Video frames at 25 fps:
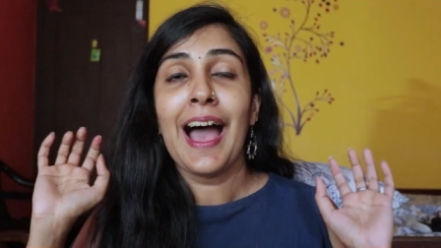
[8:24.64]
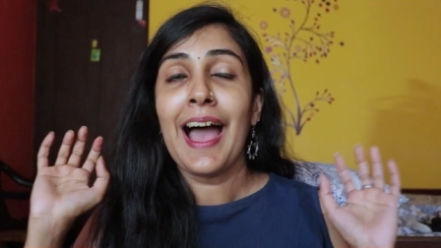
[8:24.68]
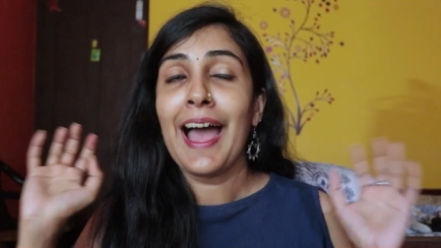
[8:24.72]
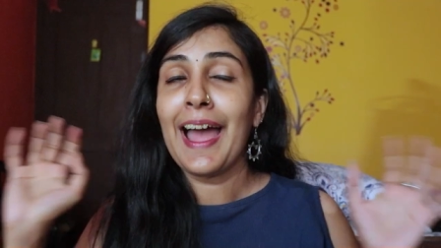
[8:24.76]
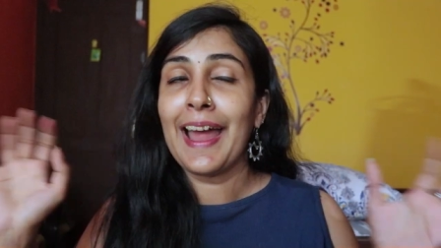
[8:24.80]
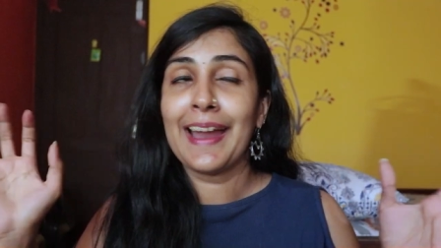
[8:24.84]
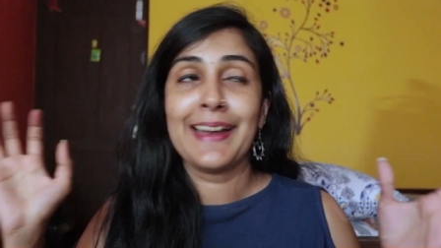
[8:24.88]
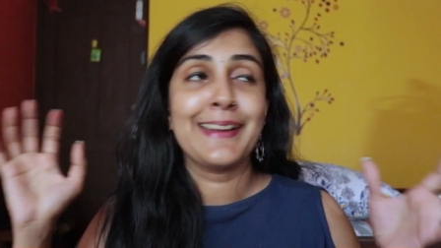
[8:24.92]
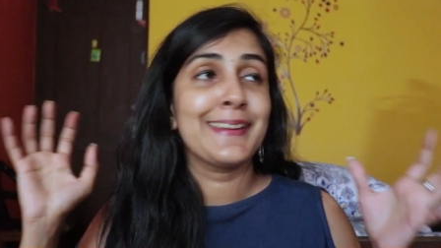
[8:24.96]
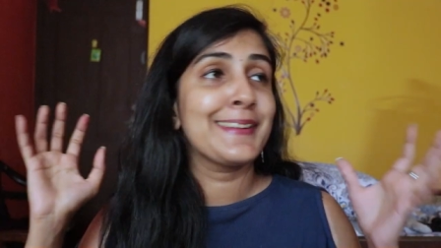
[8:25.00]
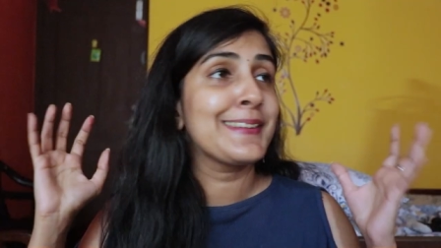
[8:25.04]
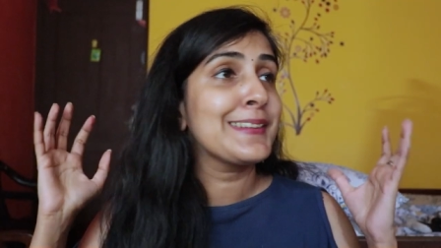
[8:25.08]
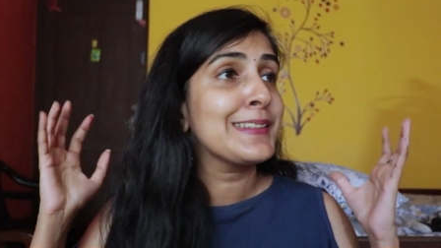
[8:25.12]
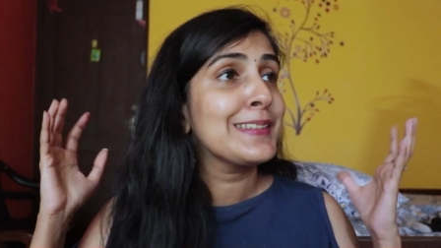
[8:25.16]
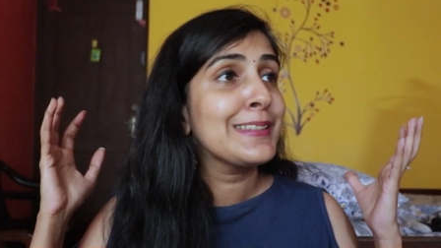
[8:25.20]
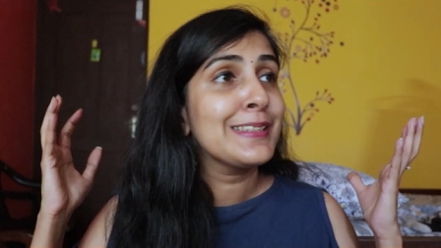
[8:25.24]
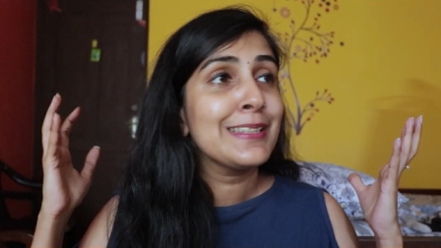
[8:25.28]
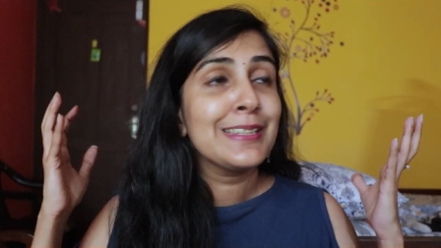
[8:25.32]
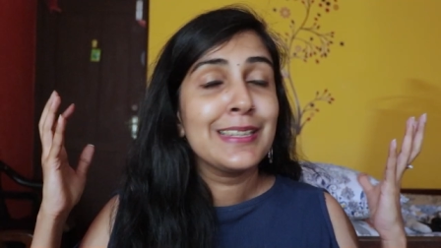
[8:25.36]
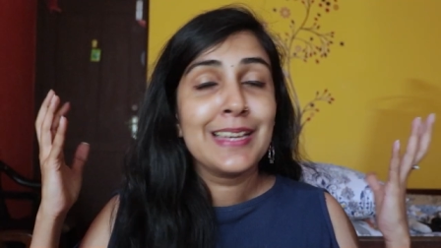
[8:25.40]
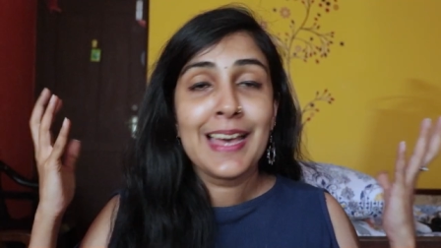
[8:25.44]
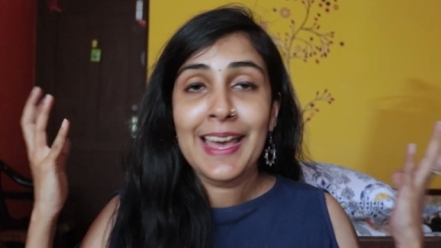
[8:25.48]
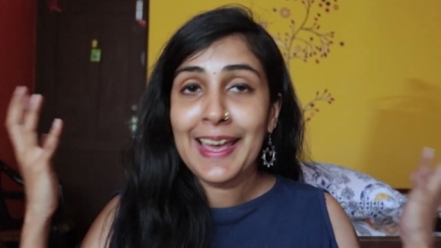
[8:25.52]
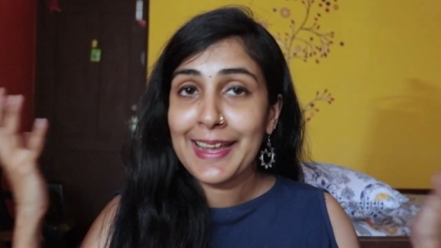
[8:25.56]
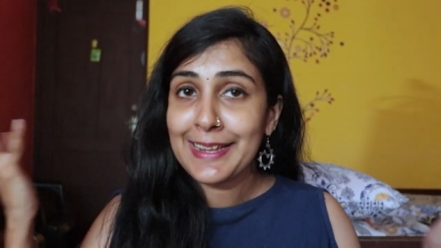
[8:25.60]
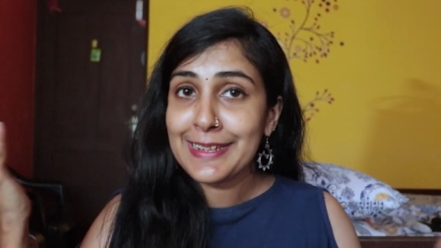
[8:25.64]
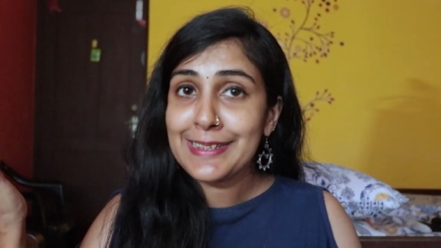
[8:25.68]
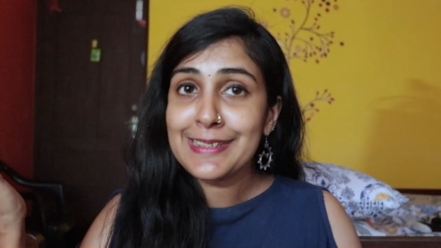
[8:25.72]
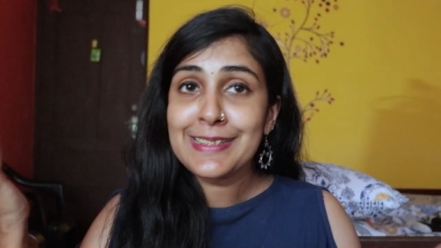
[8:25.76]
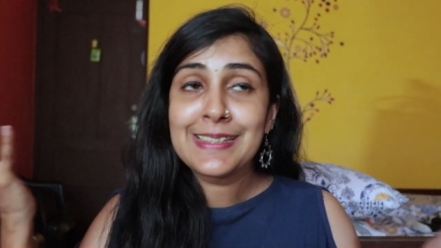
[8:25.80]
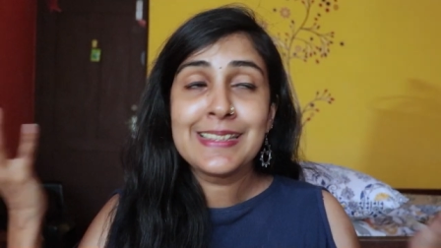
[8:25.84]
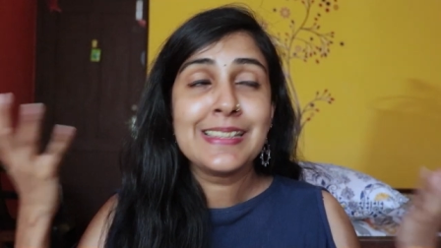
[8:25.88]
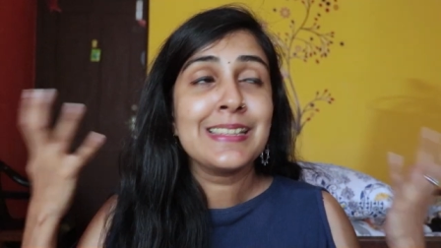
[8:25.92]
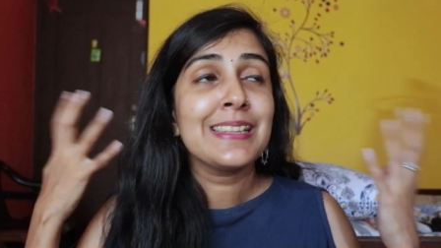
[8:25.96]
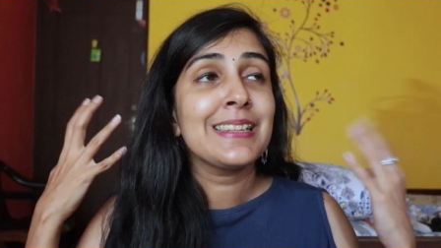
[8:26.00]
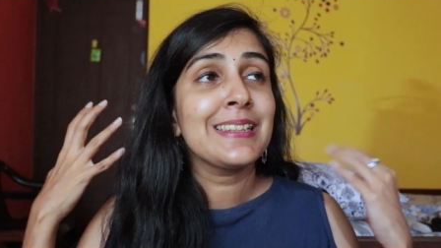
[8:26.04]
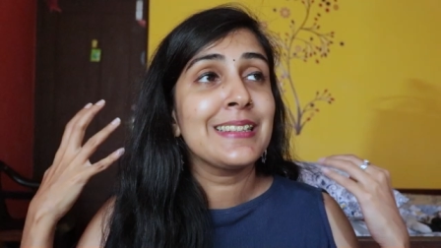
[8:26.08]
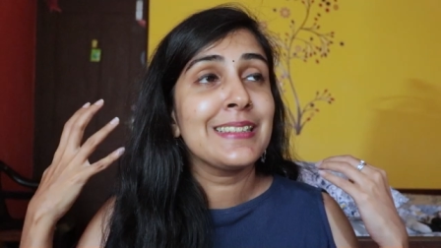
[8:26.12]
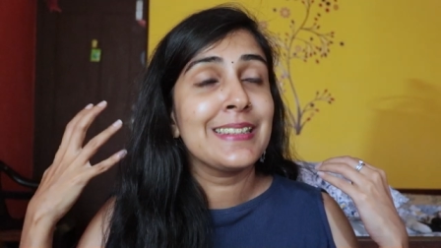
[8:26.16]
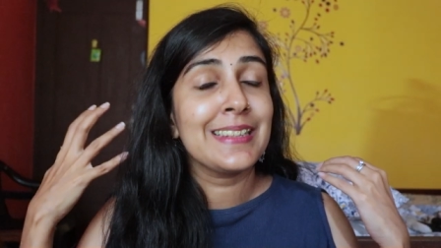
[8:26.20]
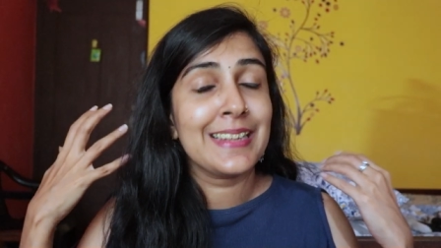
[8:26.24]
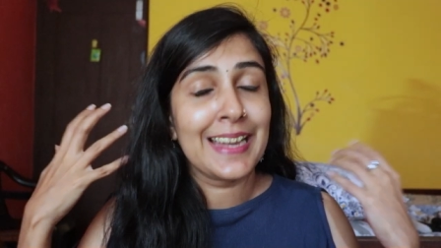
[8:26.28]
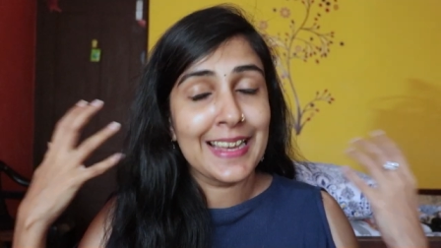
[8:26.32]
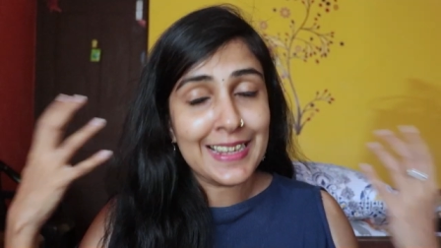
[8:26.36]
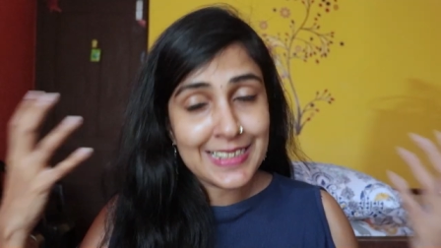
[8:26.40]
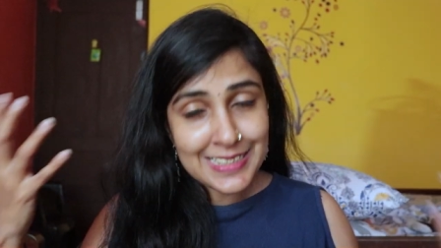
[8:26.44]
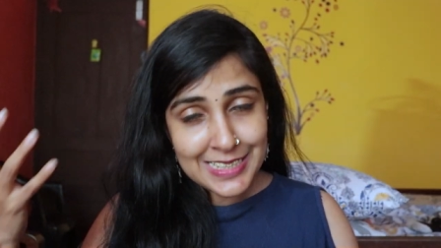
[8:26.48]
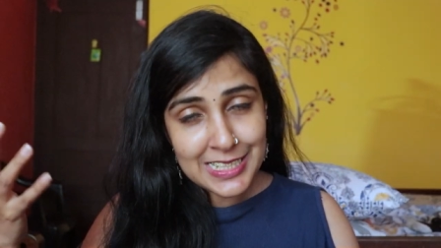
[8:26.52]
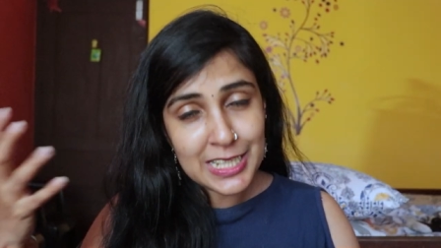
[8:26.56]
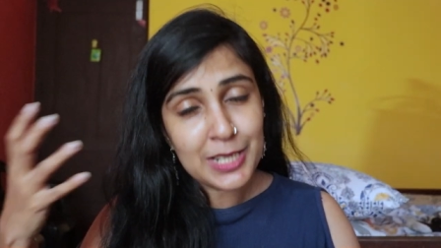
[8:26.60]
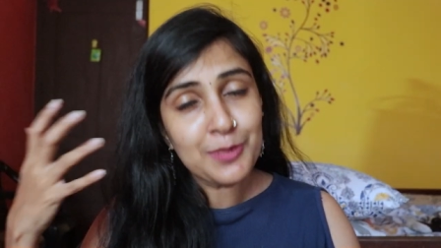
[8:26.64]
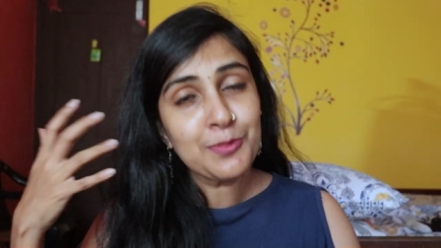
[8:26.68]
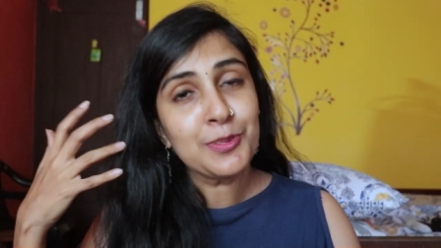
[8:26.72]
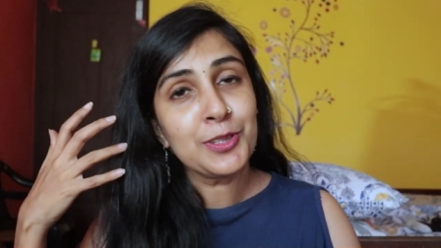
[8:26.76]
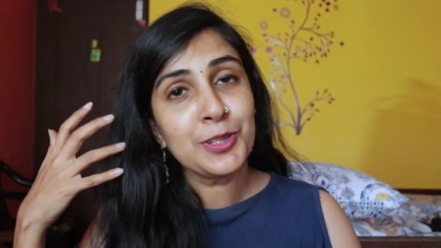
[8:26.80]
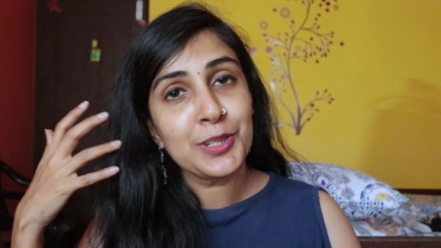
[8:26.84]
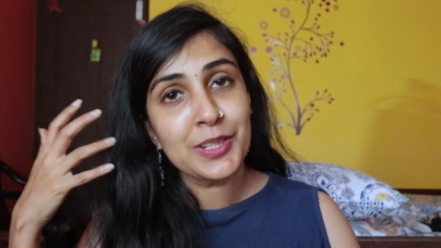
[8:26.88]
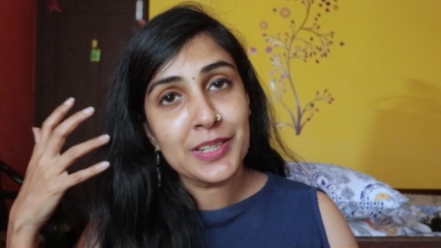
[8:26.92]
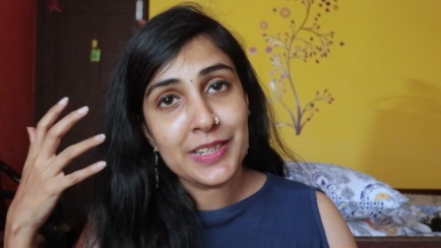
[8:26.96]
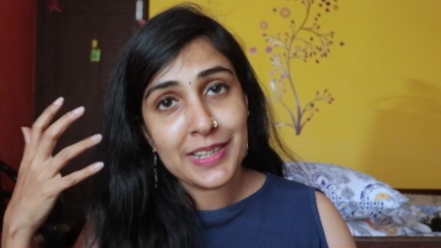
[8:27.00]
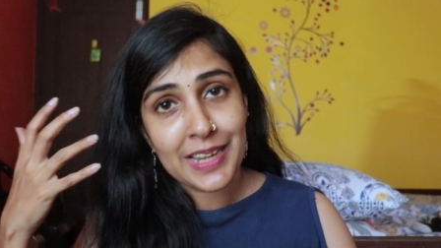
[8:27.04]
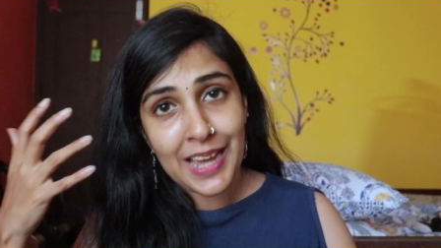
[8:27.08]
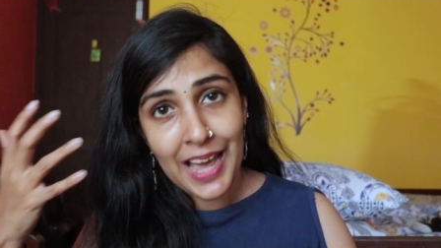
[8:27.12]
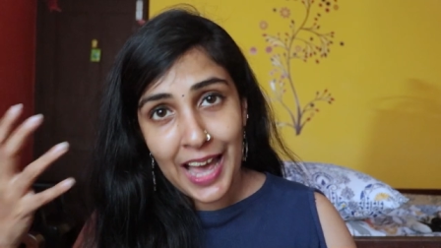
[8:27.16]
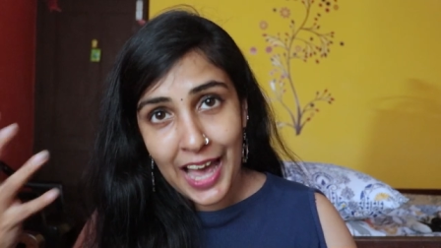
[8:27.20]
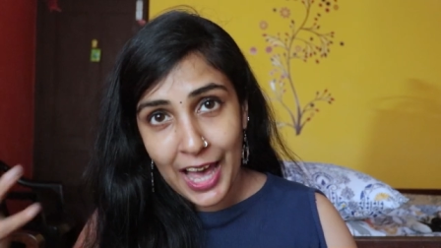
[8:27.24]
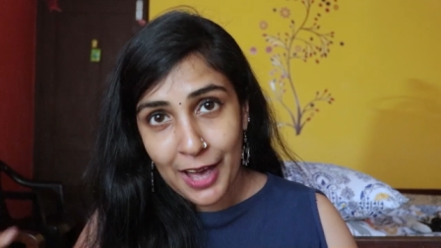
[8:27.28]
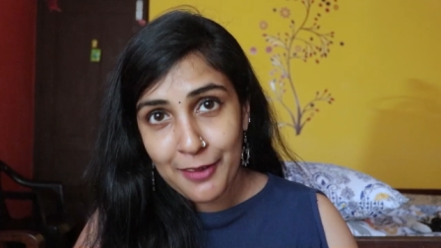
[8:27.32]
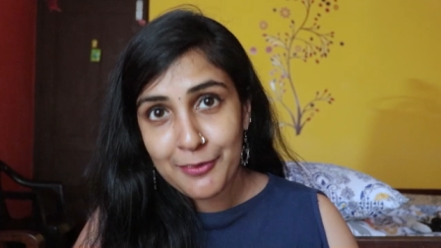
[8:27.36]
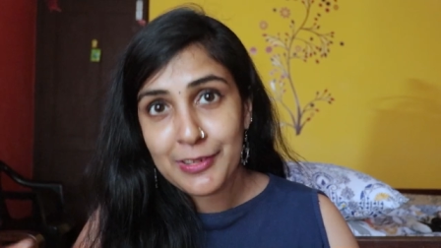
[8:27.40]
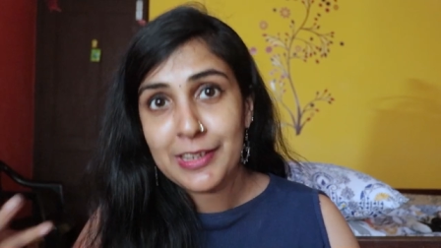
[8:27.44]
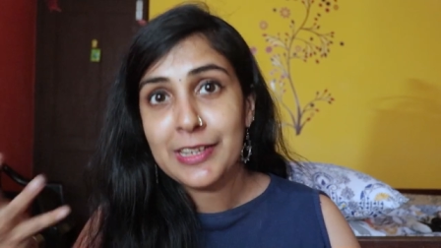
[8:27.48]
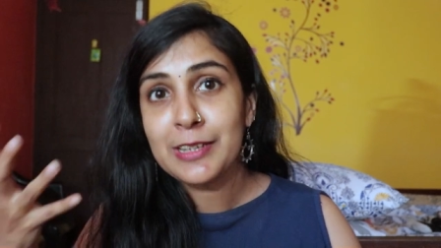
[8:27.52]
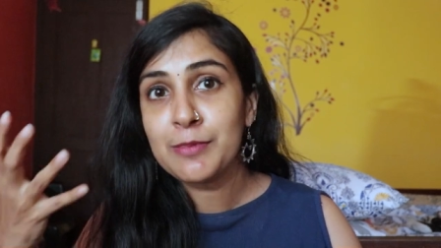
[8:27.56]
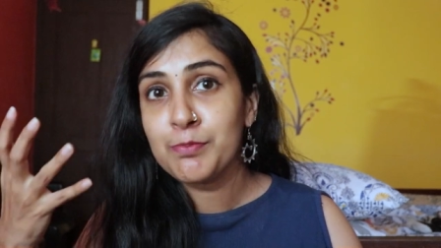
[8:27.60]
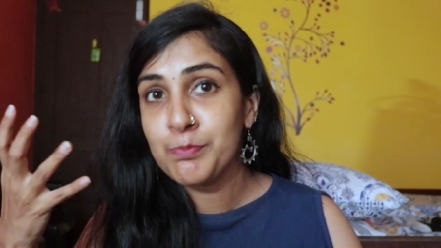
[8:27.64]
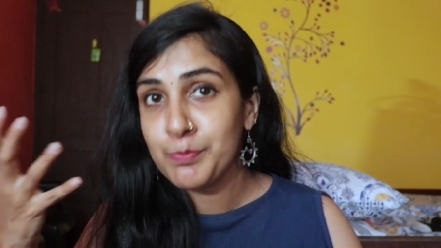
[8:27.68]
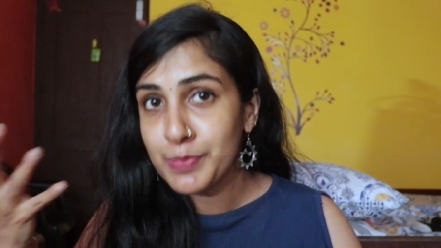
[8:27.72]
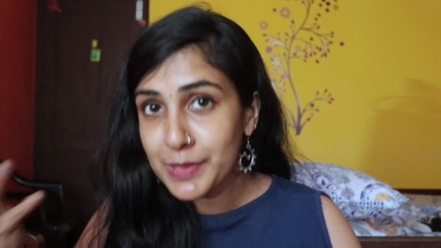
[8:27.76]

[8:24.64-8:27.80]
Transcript: and hence the next time you are having